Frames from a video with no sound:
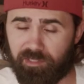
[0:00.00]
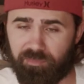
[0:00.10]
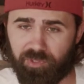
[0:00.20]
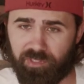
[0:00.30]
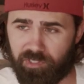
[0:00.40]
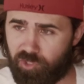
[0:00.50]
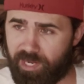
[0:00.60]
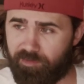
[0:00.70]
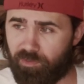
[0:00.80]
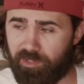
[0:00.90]
the ability to
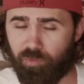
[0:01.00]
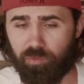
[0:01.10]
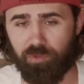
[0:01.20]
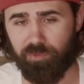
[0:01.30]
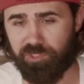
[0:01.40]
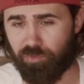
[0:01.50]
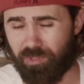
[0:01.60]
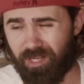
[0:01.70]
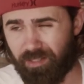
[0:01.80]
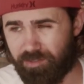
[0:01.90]
travel around the world, which is what
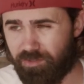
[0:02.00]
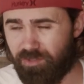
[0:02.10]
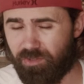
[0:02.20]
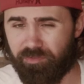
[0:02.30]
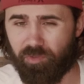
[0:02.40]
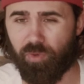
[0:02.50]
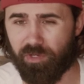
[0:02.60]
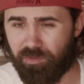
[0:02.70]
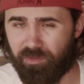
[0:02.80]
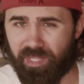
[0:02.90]
I like to do if you
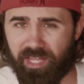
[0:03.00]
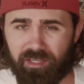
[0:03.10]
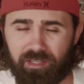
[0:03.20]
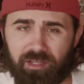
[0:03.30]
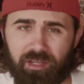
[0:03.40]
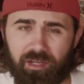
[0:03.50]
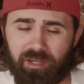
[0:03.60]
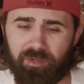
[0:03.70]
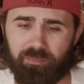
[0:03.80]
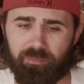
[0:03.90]
want to do that.
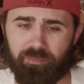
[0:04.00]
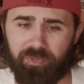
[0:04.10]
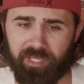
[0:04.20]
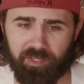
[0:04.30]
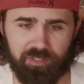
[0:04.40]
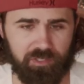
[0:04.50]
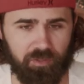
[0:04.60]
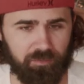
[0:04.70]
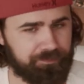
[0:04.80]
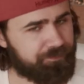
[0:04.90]
But yeah,
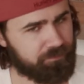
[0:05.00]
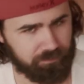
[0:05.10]
so